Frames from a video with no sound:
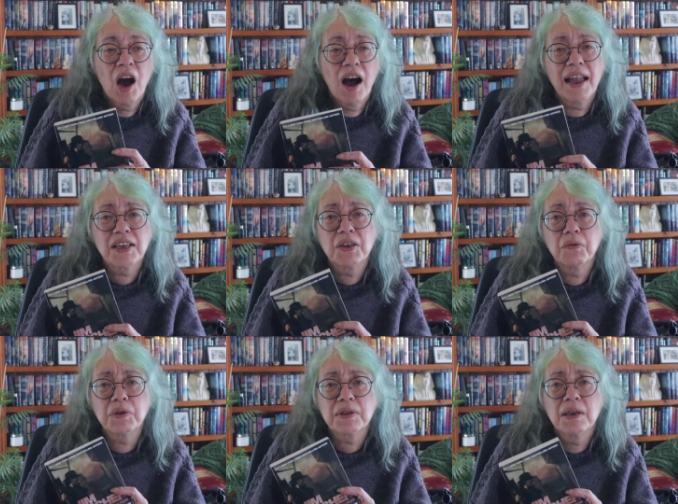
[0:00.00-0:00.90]
I actually
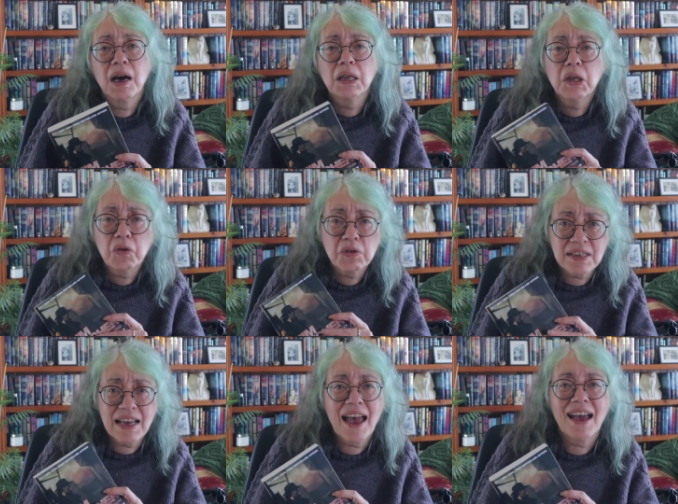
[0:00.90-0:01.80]
was a little
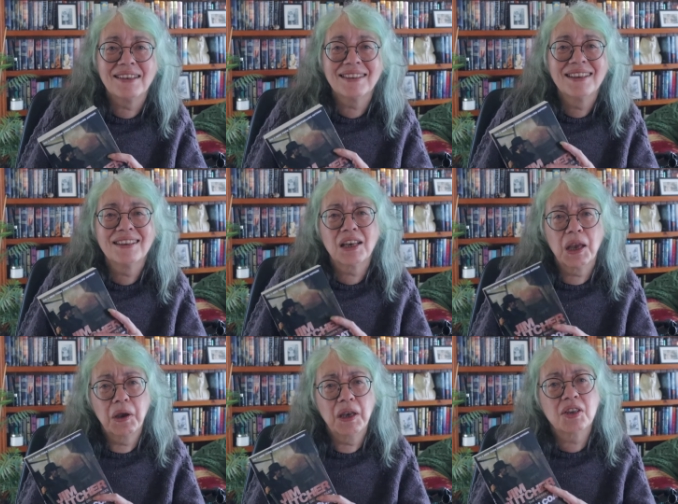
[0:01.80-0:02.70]
sad that
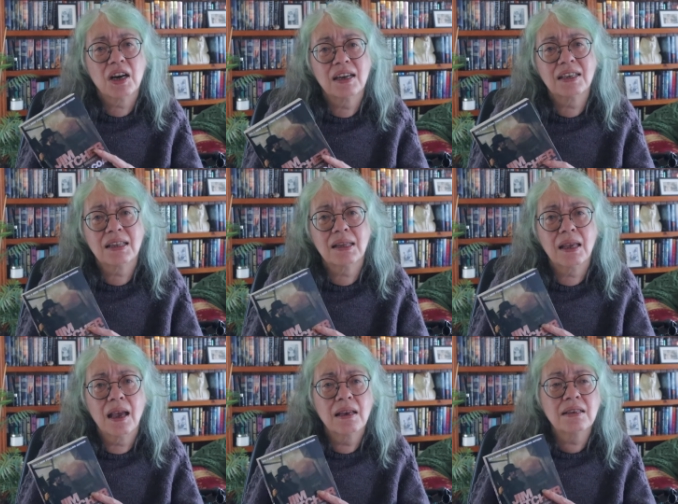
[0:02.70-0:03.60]
he died at
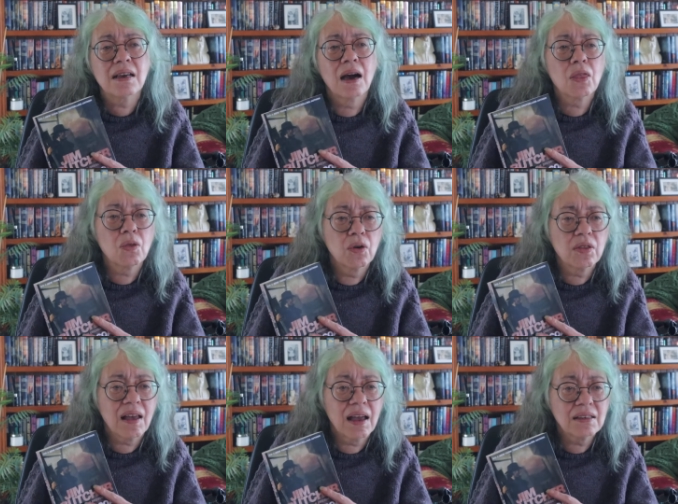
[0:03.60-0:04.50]
the end. I
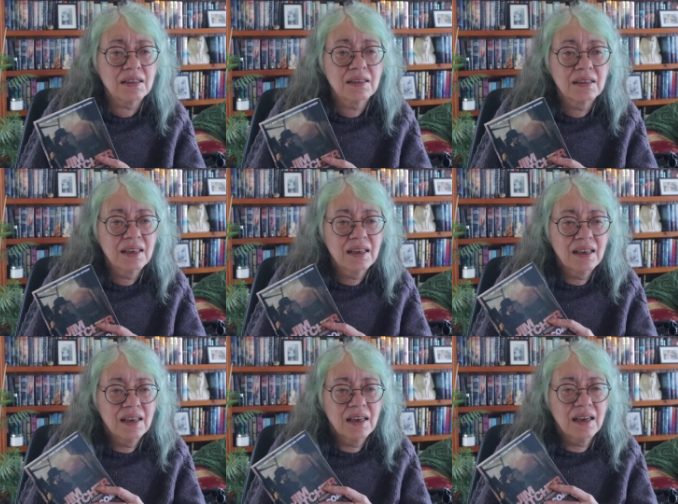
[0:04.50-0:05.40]
thought that
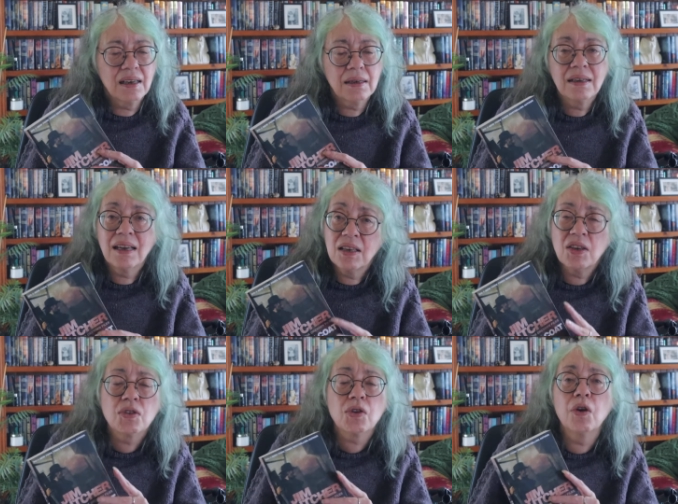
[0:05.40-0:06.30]
he
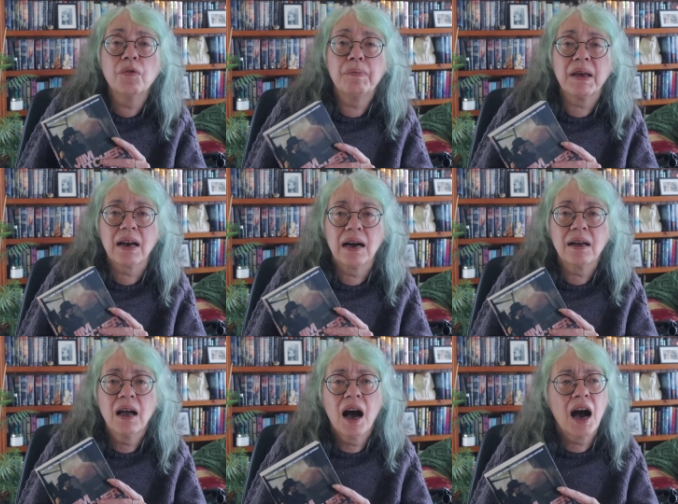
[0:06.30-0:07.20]
deserved better
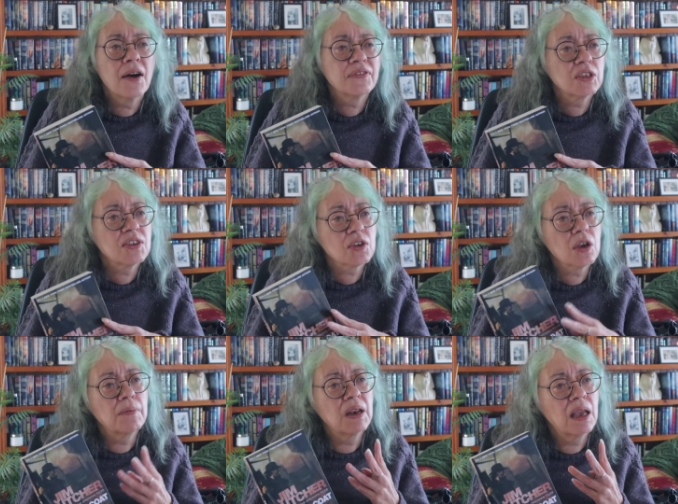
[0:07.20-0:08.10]
after
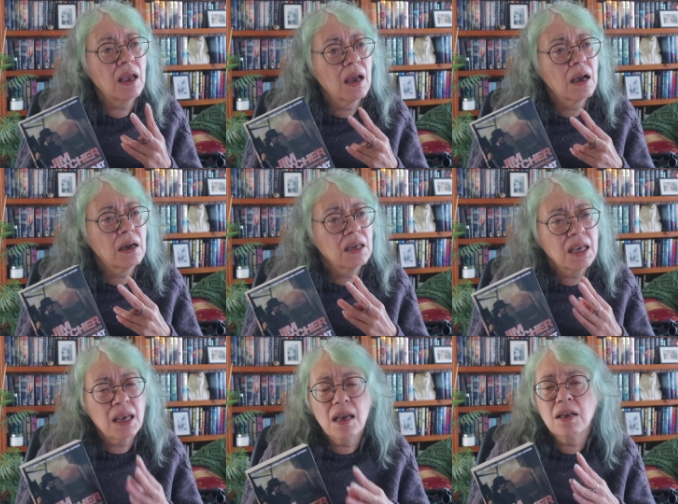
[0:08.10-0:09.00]
so many
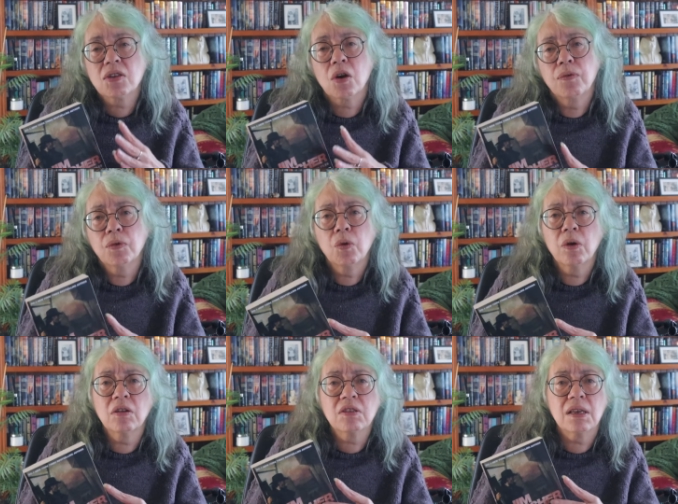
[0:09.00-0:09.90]
years of
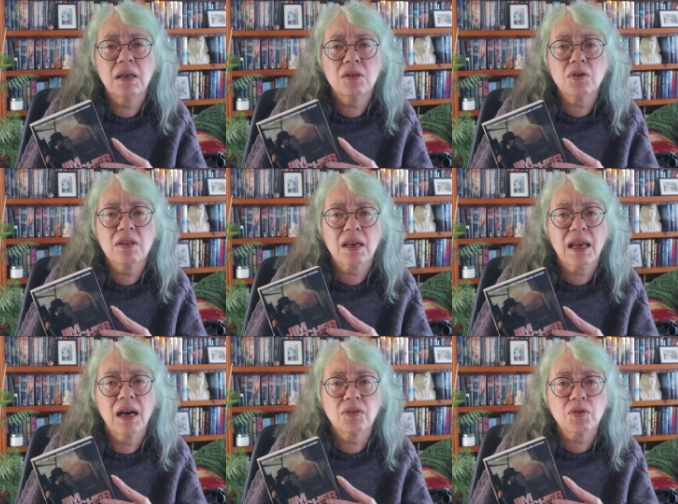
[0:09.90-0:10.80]
loyalty to the
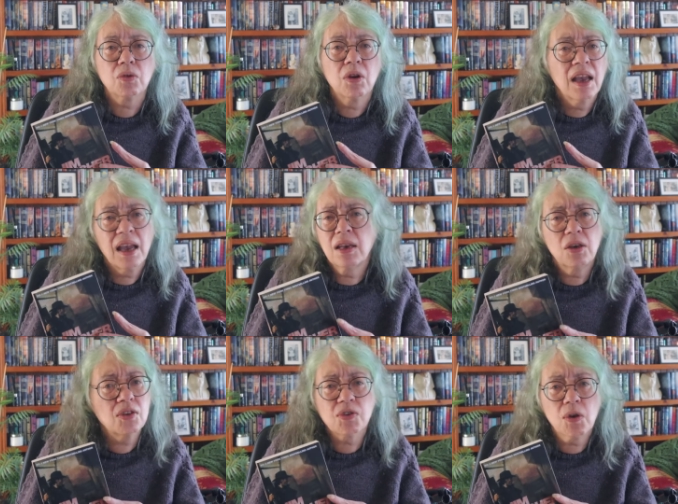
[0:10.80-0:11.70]
council. He
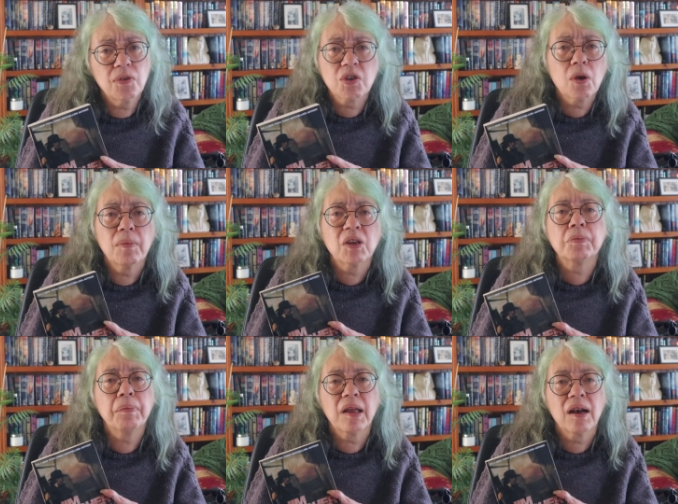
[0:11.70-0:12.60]
deserves so
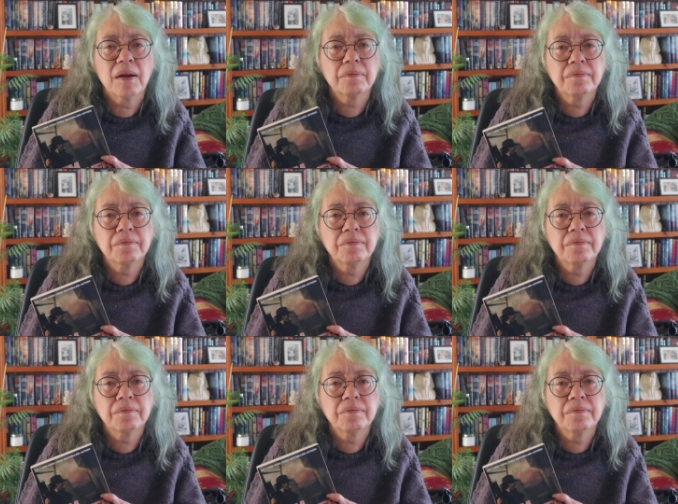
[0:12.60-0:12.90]
much better.